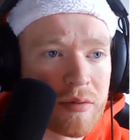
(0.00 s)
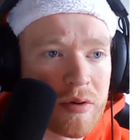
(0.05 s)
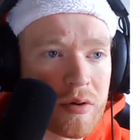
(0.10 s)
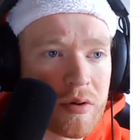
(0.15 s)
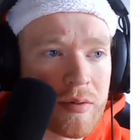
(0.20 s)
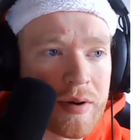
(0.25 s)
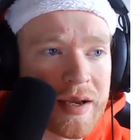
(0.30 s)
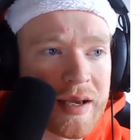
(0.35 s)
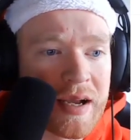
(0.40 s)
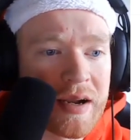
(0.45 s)

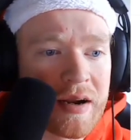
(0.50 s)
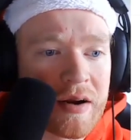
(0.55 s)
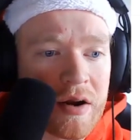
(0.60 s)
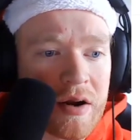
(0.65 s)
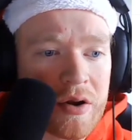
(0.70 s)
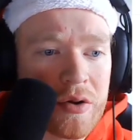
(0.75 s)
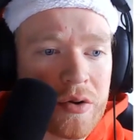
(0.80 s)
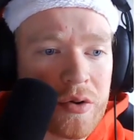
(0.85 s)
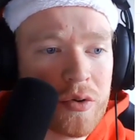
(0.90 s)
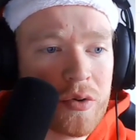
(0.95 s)
real quick here
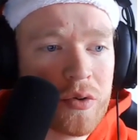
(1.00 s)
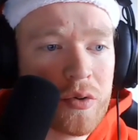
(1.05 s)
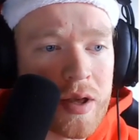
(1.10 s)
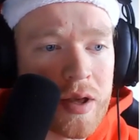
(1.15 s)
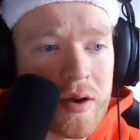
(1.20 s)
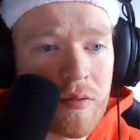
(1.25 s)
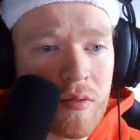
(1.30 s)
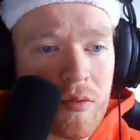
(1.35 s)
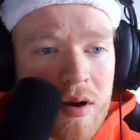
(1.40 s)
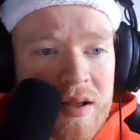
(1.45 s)
who
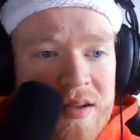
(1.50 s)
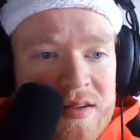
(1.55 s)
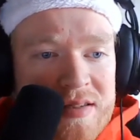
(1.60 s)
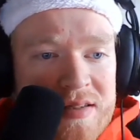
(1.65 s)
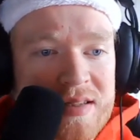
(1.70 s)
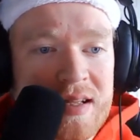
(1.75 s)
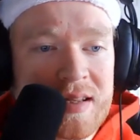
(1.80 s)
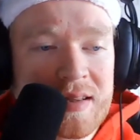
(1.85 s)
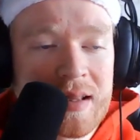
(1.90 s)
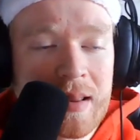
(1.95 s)
it
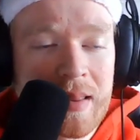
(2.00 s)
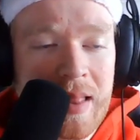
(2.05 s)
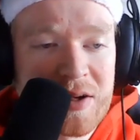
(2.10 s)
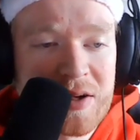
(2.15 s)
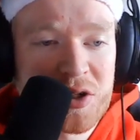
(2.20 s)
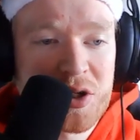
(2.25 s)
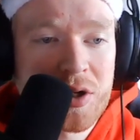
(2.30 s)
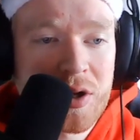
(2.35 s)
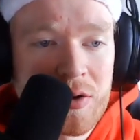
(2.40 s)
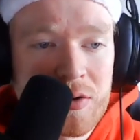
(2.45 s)
was that the
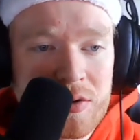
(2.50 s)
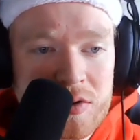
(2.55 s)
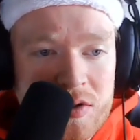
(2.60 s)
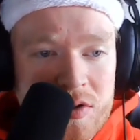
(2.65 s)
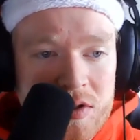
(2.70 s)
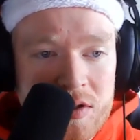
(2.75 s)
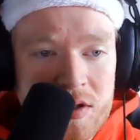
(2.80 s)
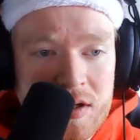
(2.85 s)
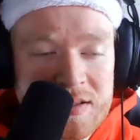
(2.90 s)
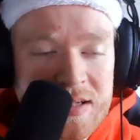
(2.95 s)
legend
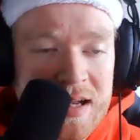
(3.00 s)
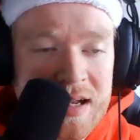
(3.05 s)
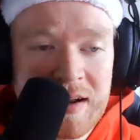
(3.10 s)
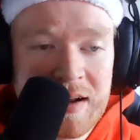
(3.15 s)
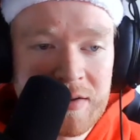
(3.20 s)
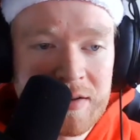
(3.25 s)
goes St.